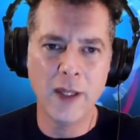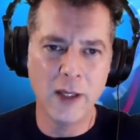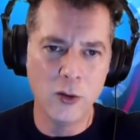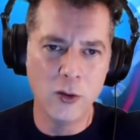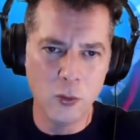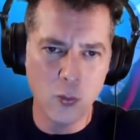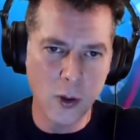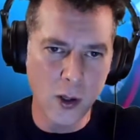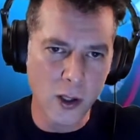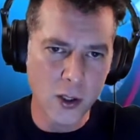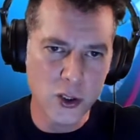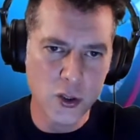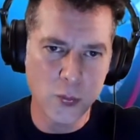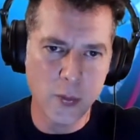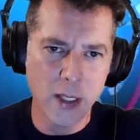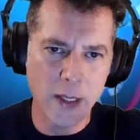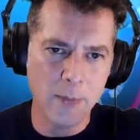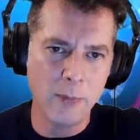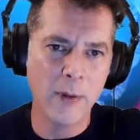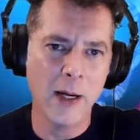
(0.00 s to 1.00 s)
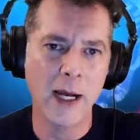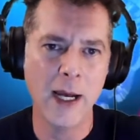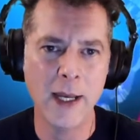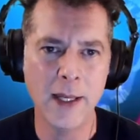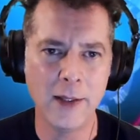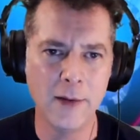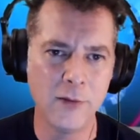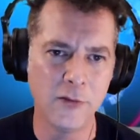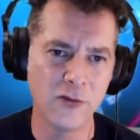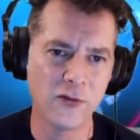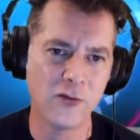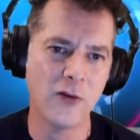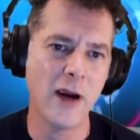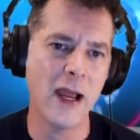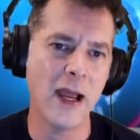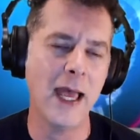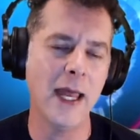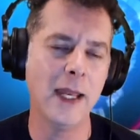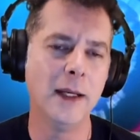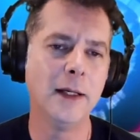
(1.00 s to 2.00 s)
new archway by the
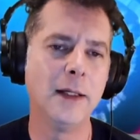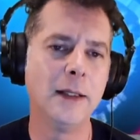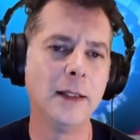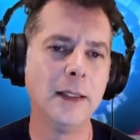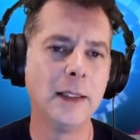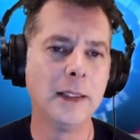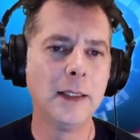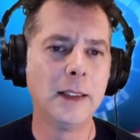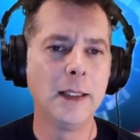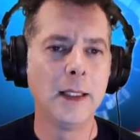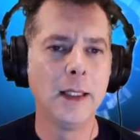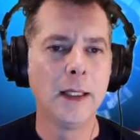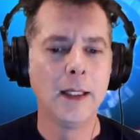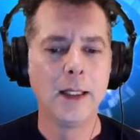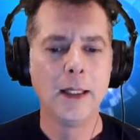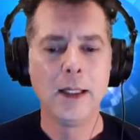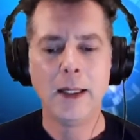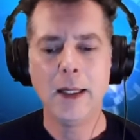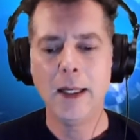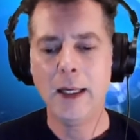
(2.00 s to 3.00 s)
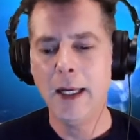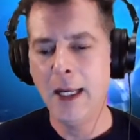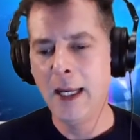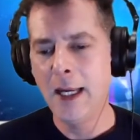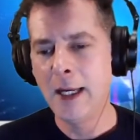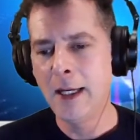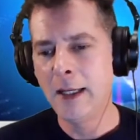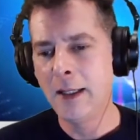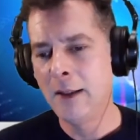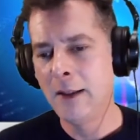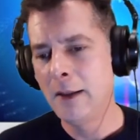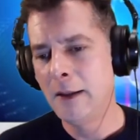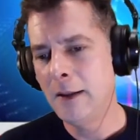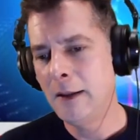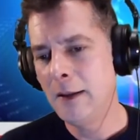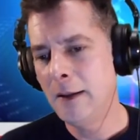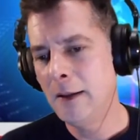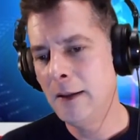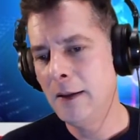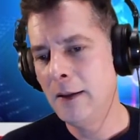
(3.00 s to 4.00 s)
Strat. And,
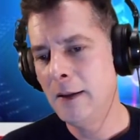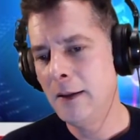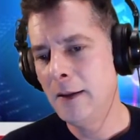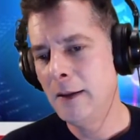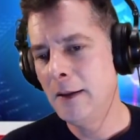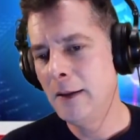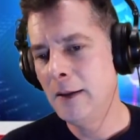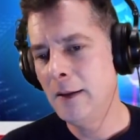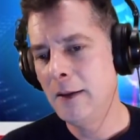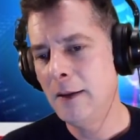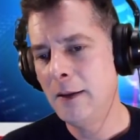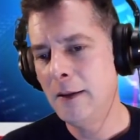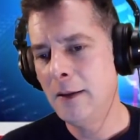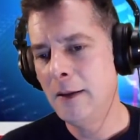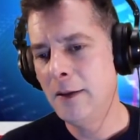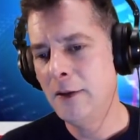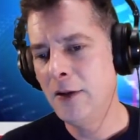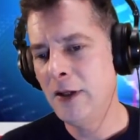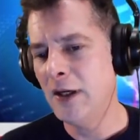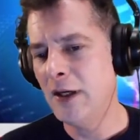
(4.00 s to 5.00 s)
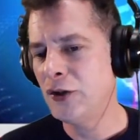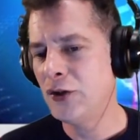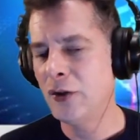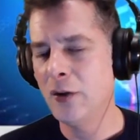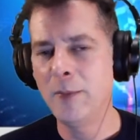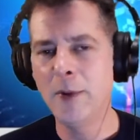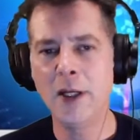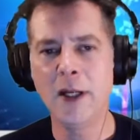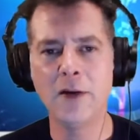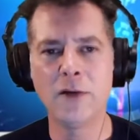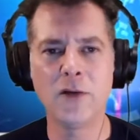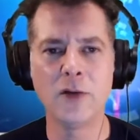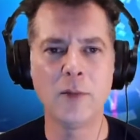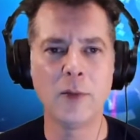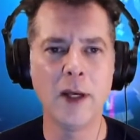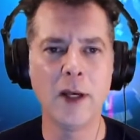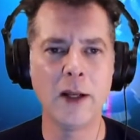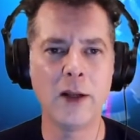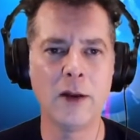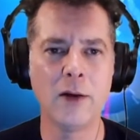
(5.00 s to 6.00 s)
yeah, Sherman has some
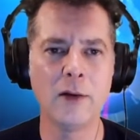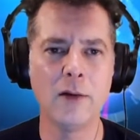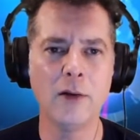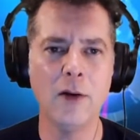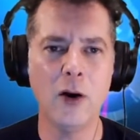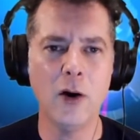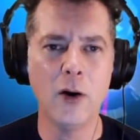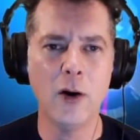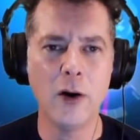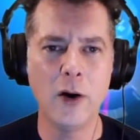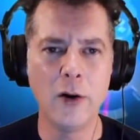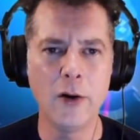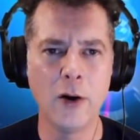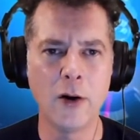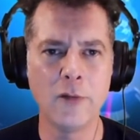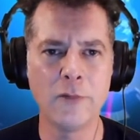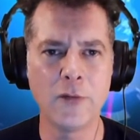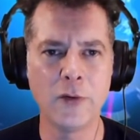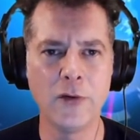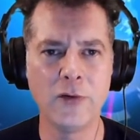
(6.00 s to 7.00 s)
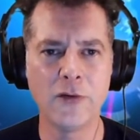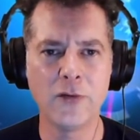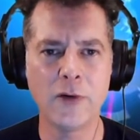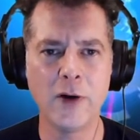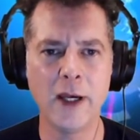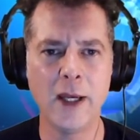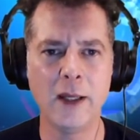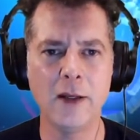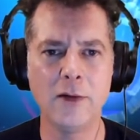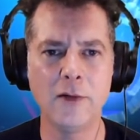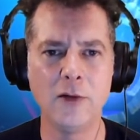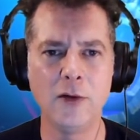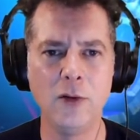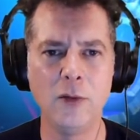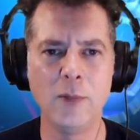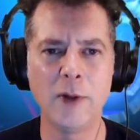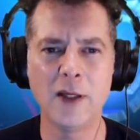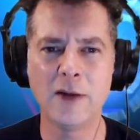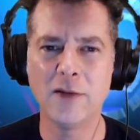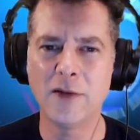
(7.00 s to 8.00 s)
kind of hard-on for the Strat, too,
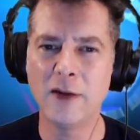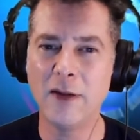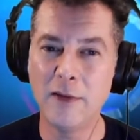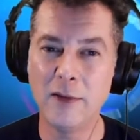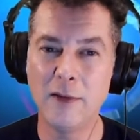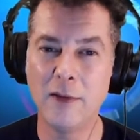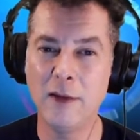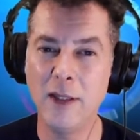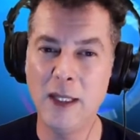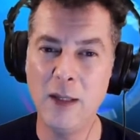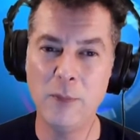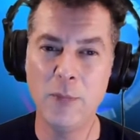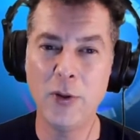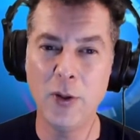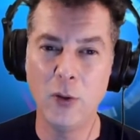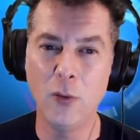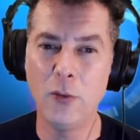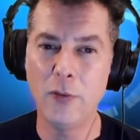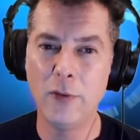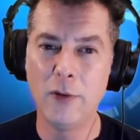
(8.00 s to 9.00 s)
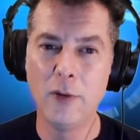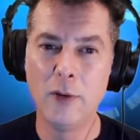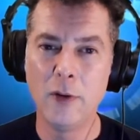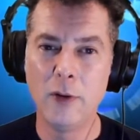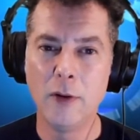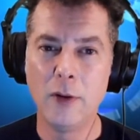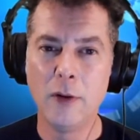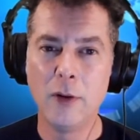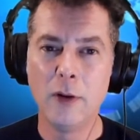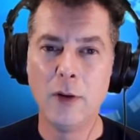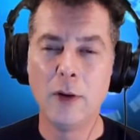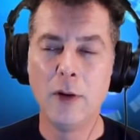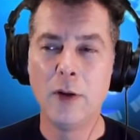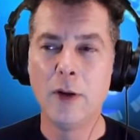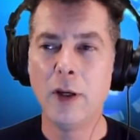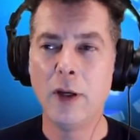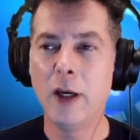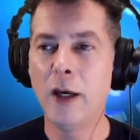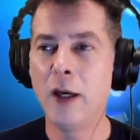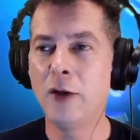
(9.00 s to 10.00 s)
because he built
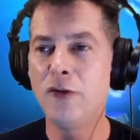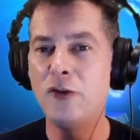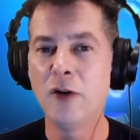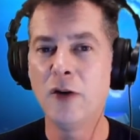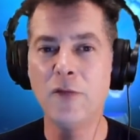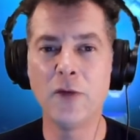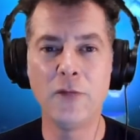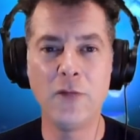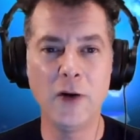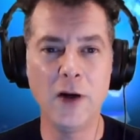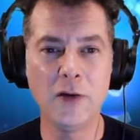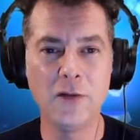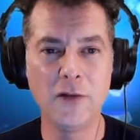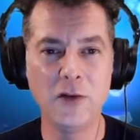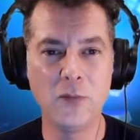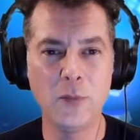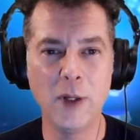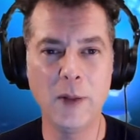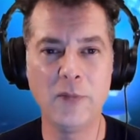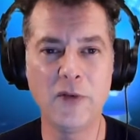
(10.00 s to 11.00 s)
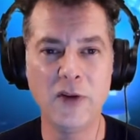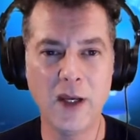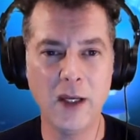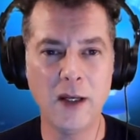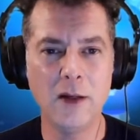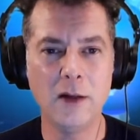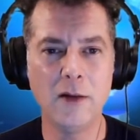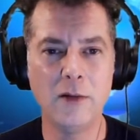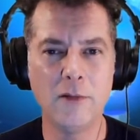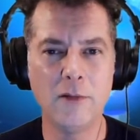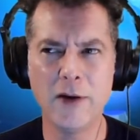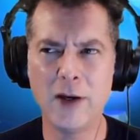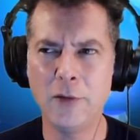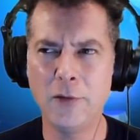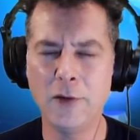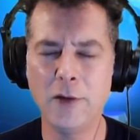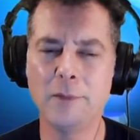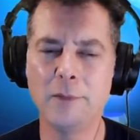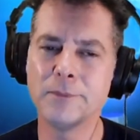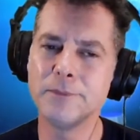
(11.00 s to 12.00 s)
Jennifer Fauzi's website.
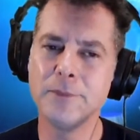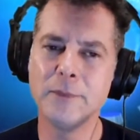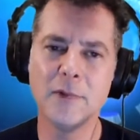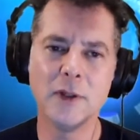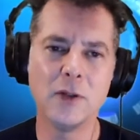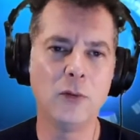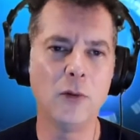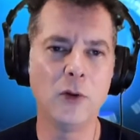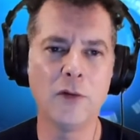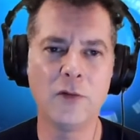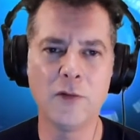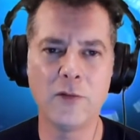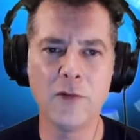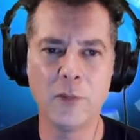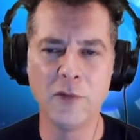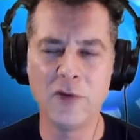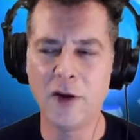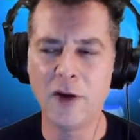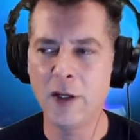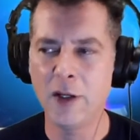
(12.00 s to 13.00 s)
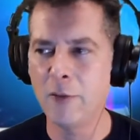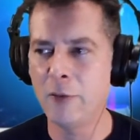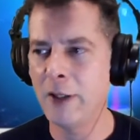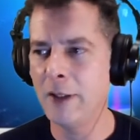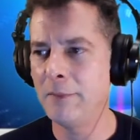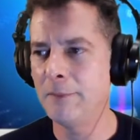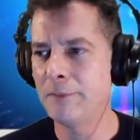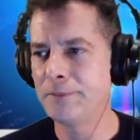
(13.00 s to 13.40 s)
Fauzi? Who knows if I'm saying it right?